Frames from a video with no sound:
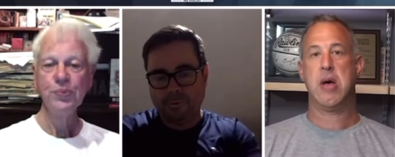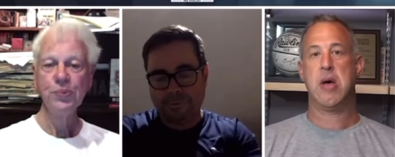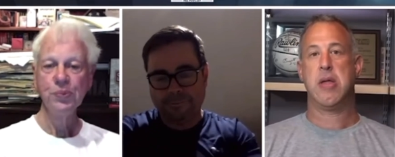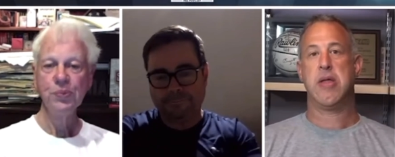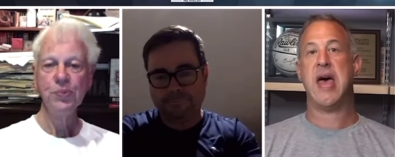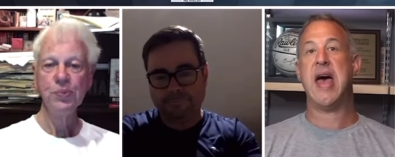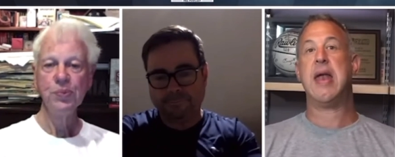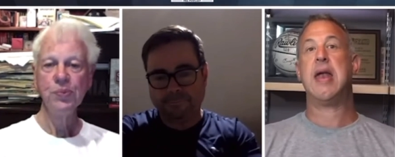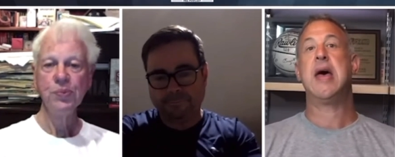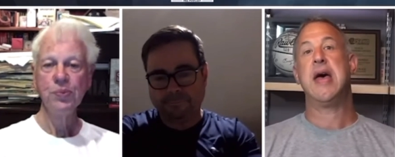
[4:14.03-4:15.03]

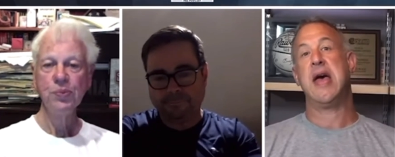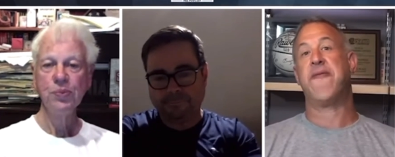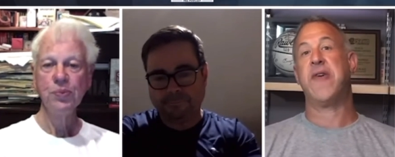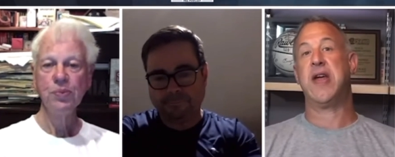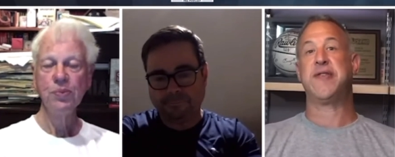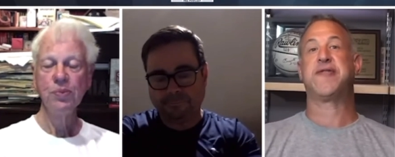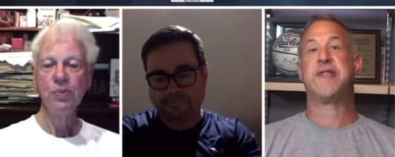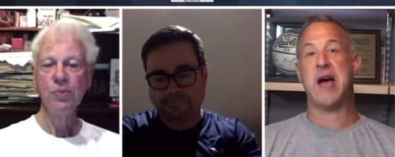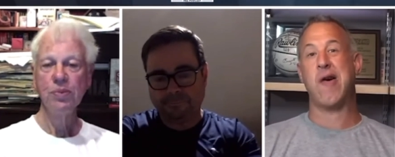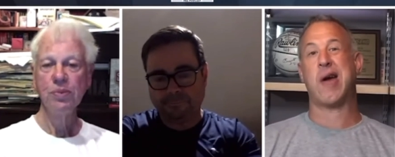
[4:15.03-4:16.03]
Speaker 1: Then if it is
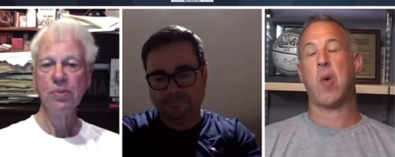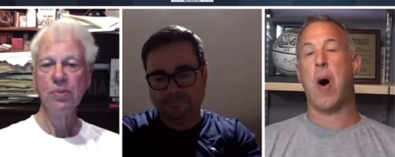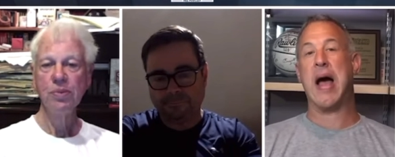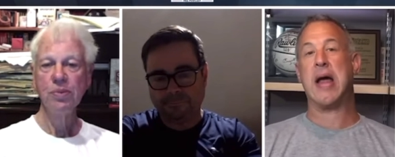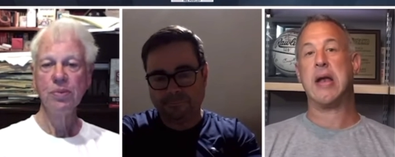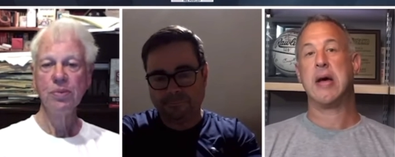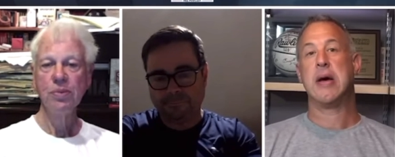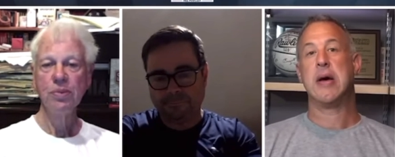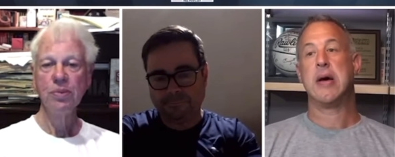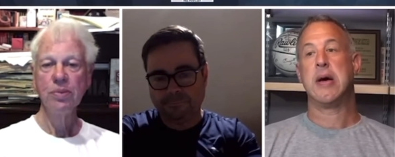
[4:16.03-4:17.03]
Derrick White
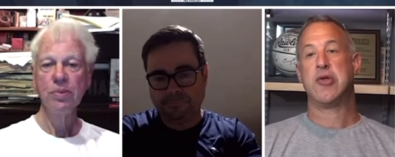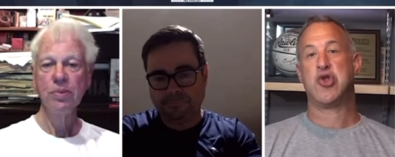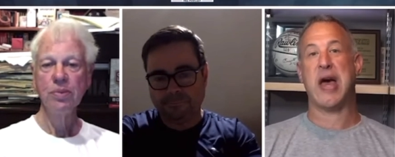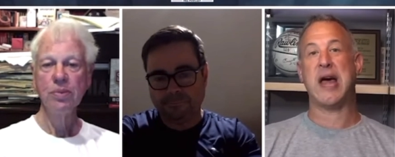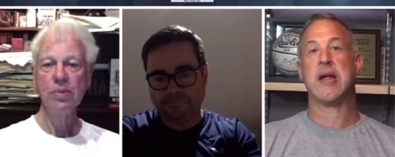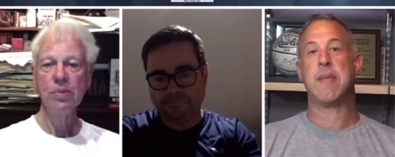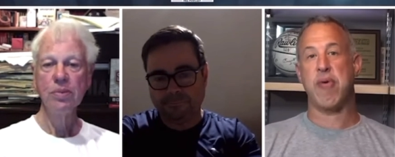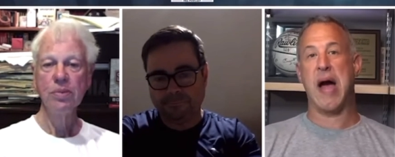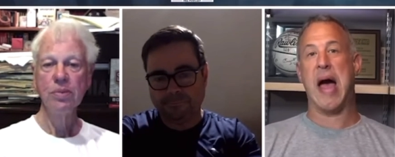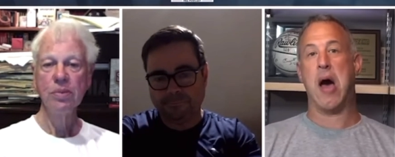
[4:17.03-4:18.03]
Jaylen
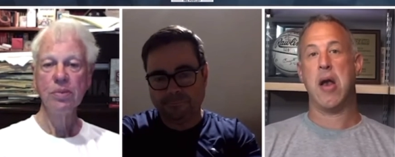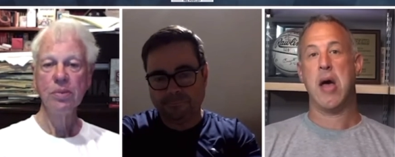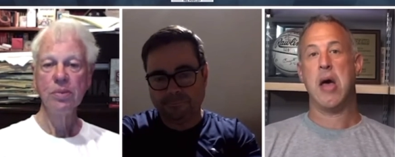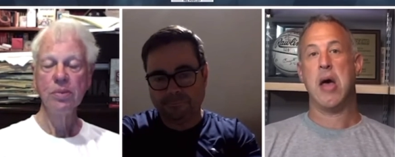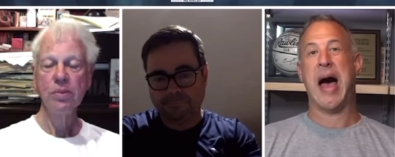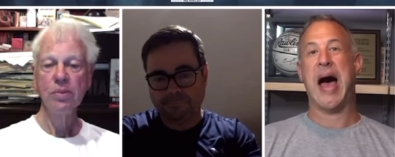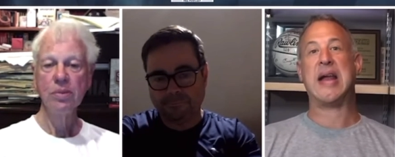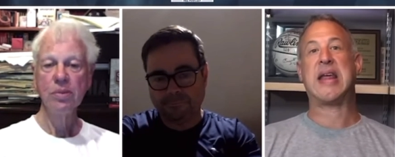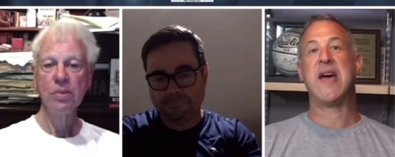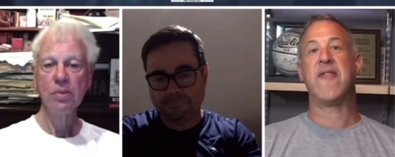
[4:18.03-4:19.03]
Brown, I'd
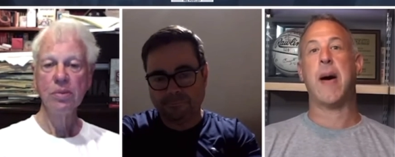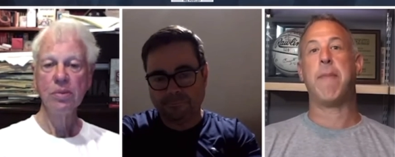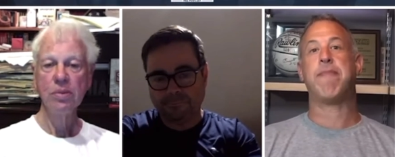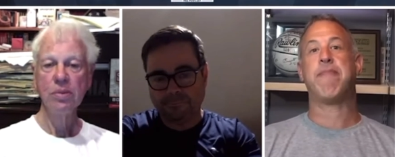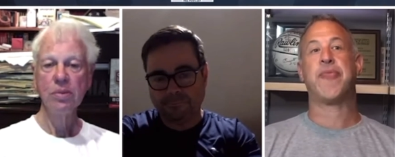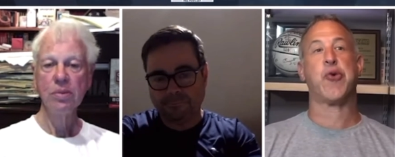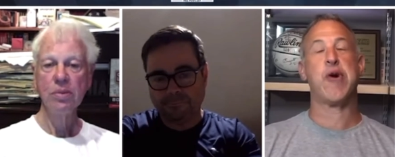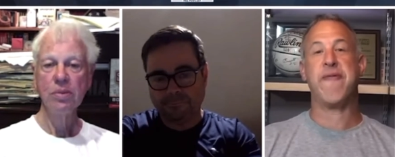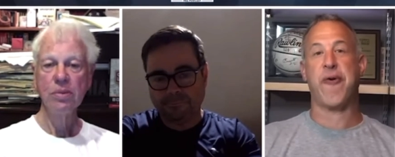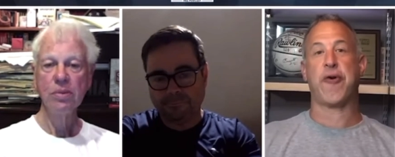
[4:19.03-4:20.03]
give up three
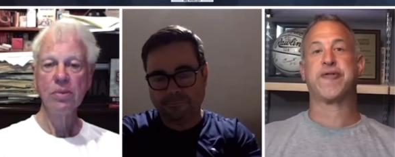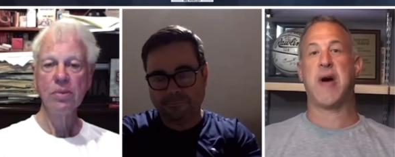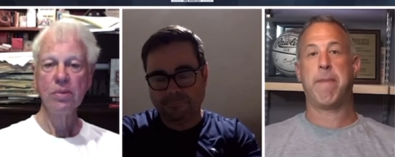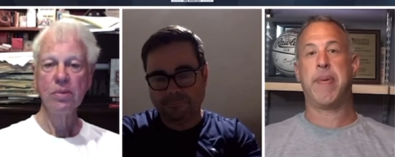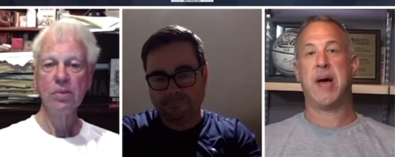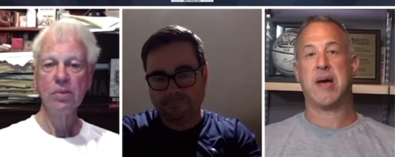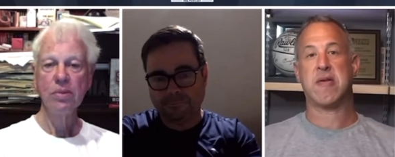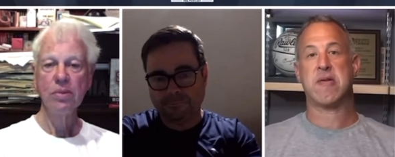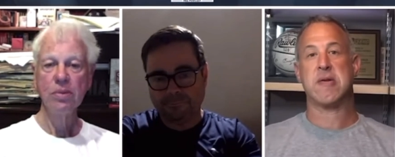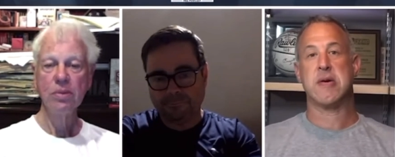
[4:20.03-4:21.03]
first round
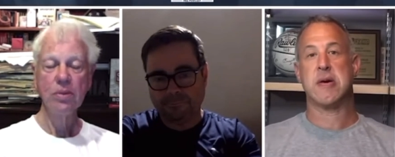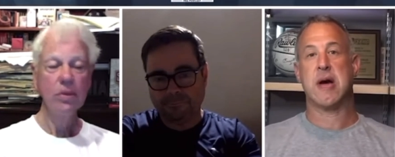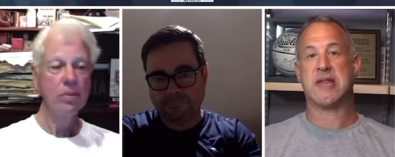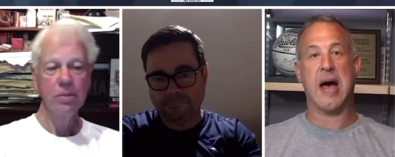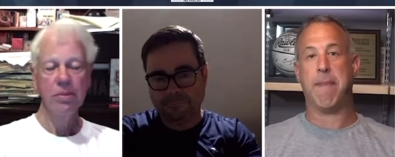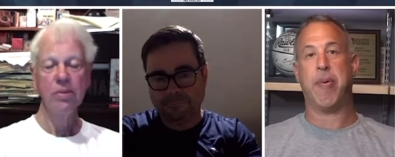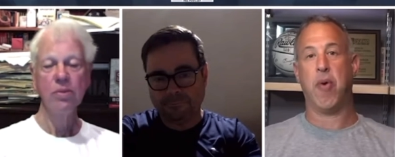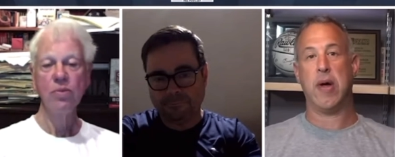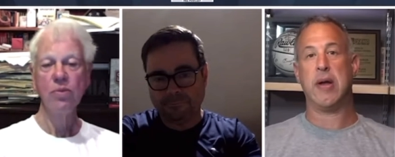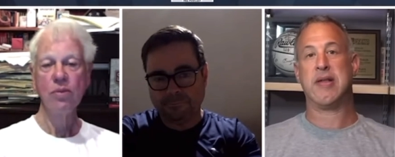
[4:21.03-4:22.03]
picks at that
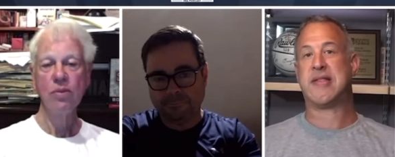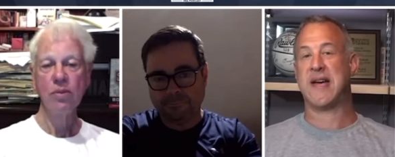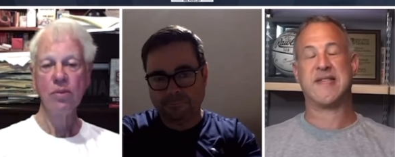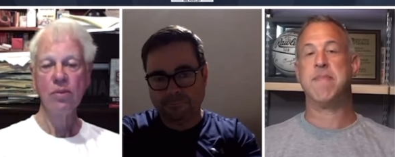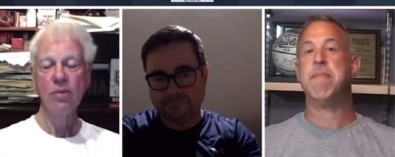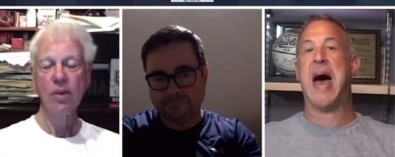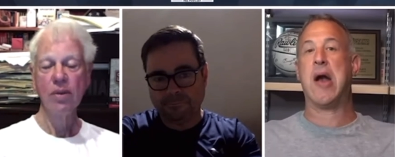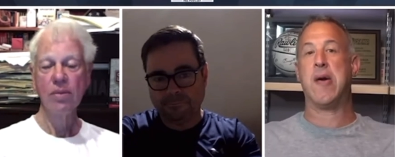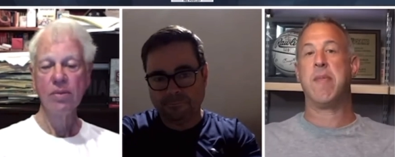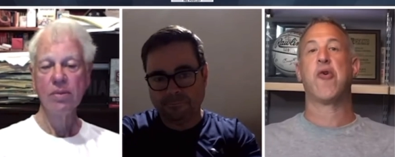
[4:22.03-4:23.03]
point. It doesn't matter
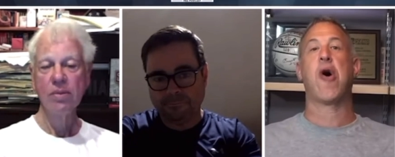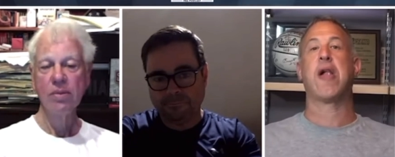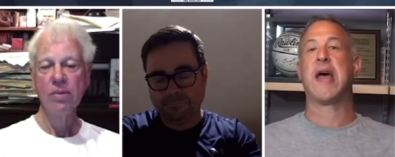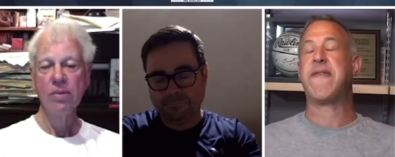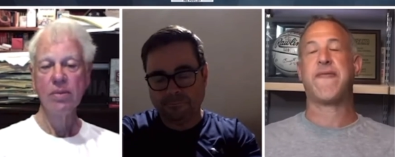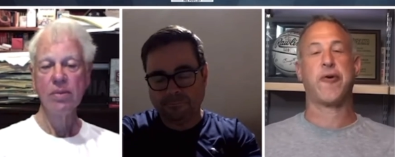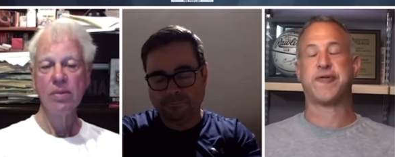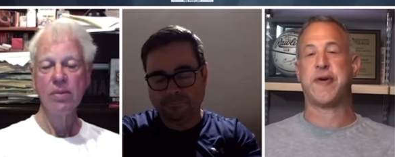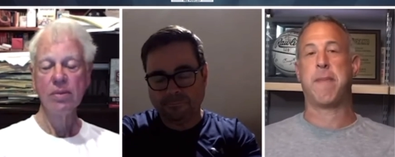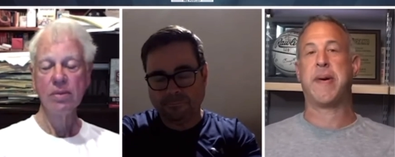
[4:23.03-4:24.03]
to me. They're all late first
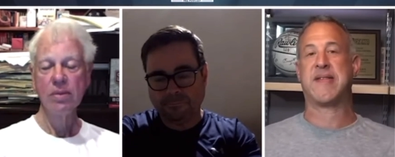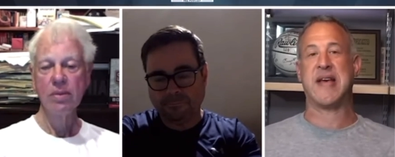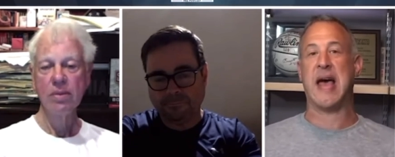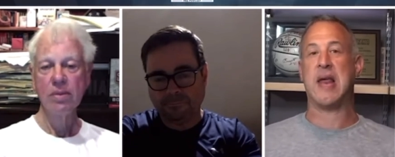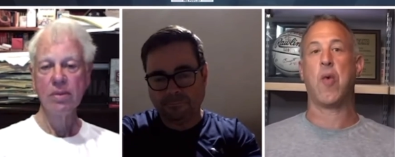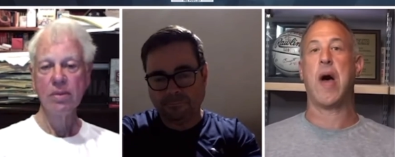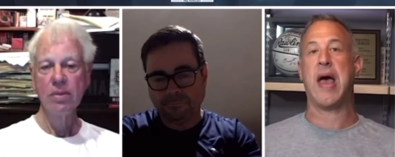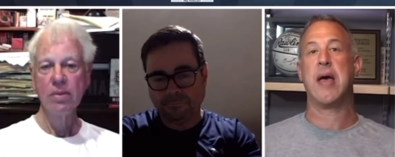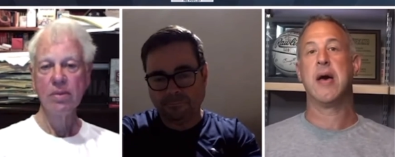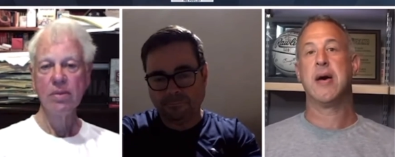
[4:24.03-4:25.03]
round picks anyway,
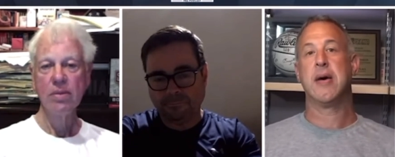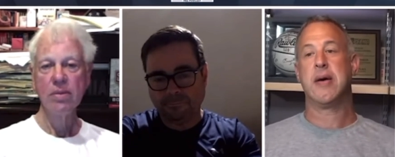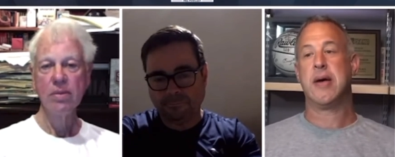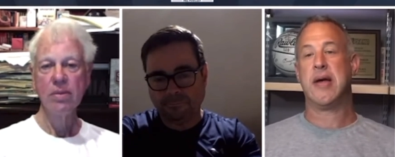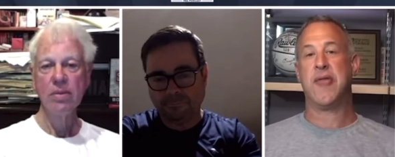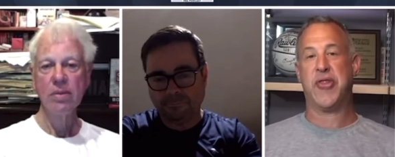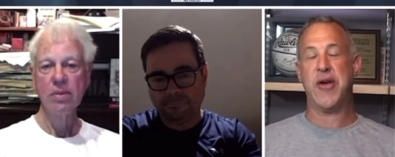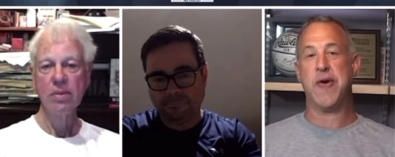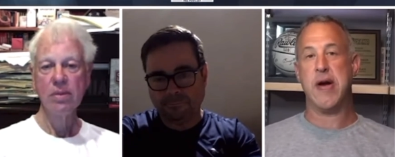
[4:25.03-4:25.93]
in theory.